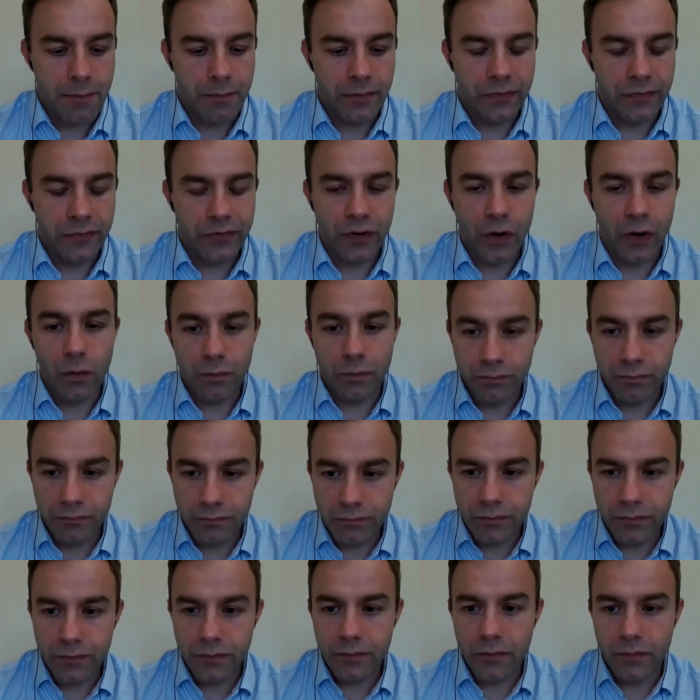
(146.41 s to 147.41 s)
So
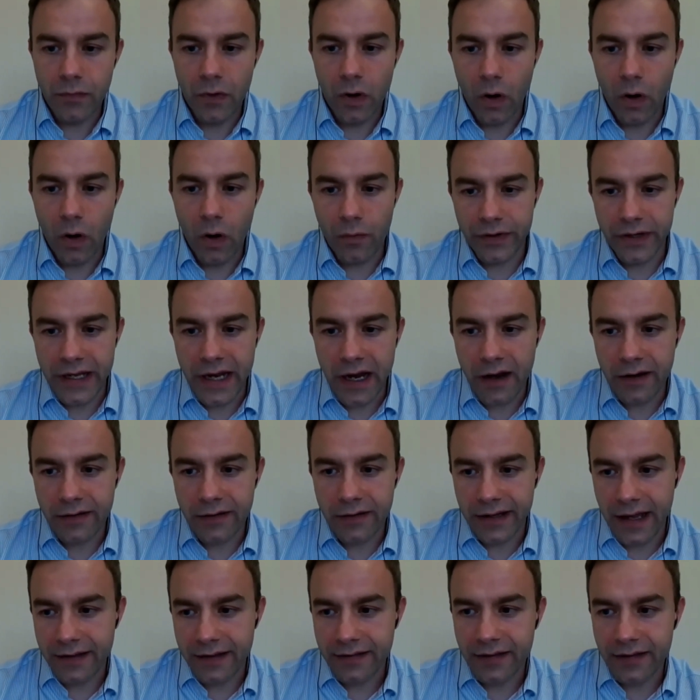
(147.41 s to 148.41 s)
over the years,
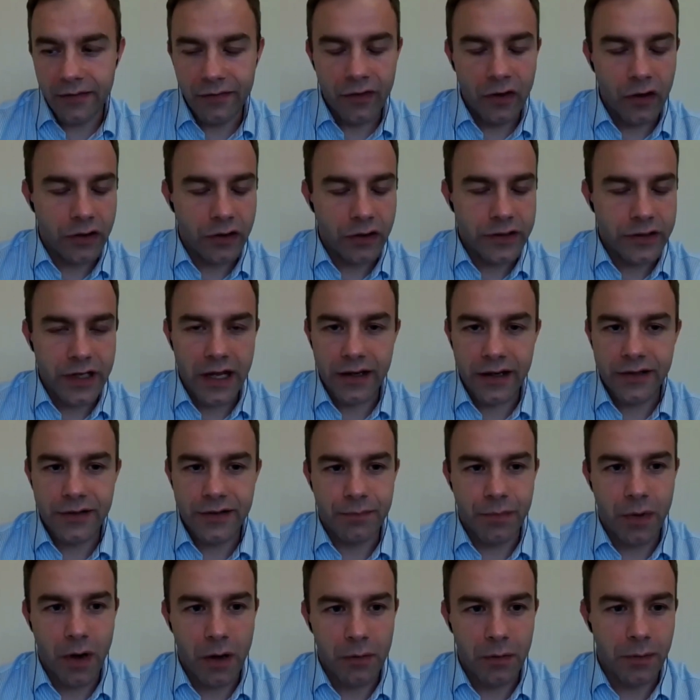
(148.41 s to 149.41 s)
I guess I've looked at
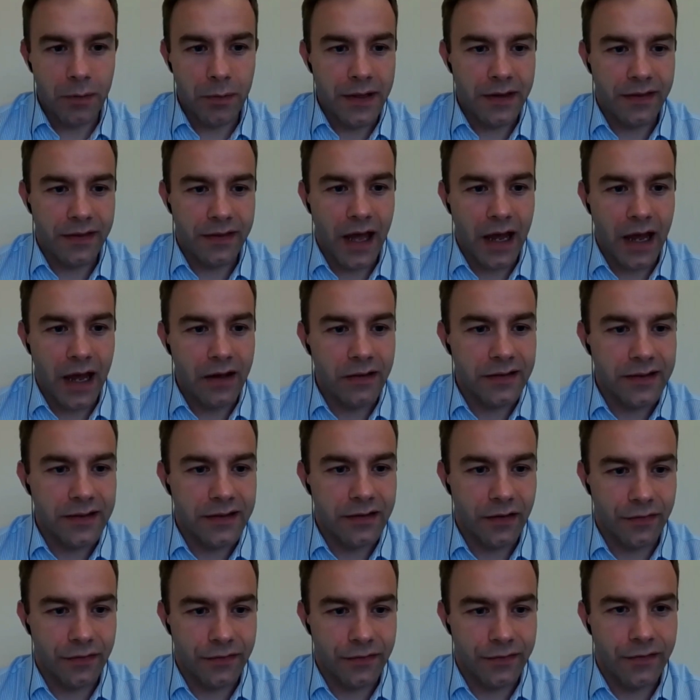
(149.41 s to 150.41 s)
probably
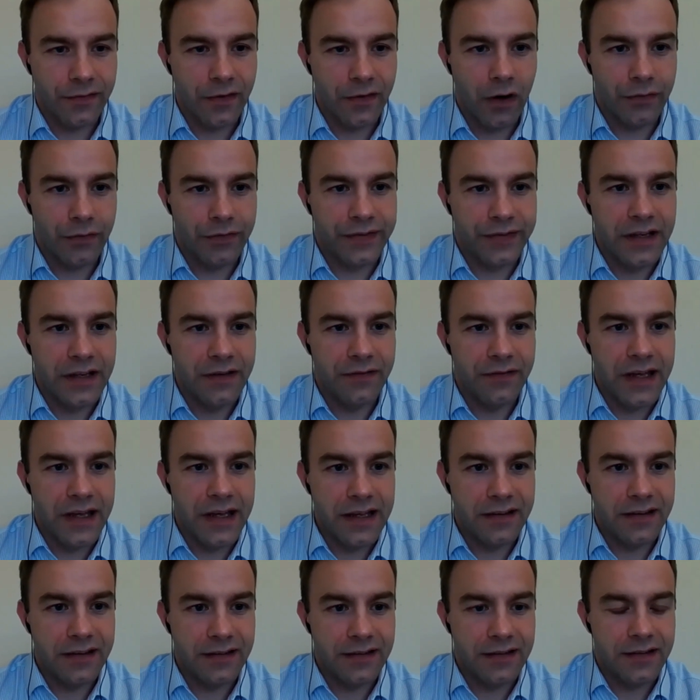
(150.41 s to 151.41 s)
thousands of
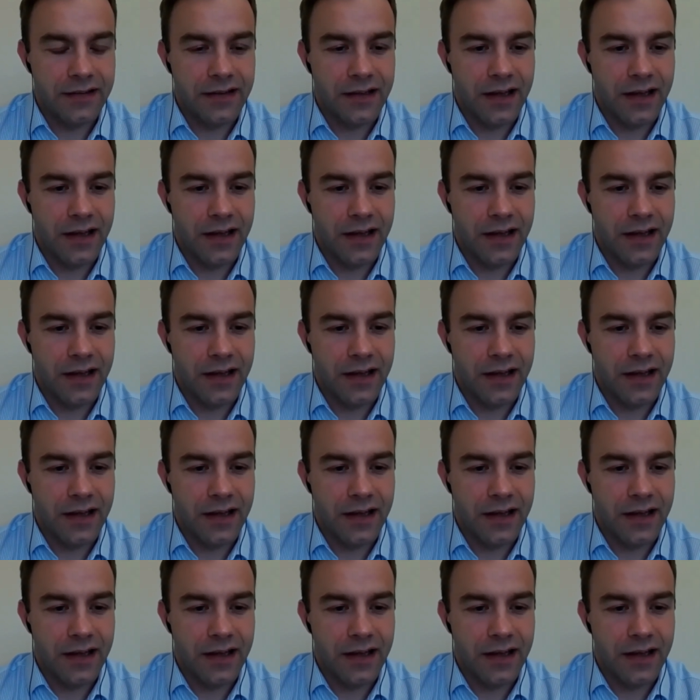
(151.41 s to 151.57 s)
CVs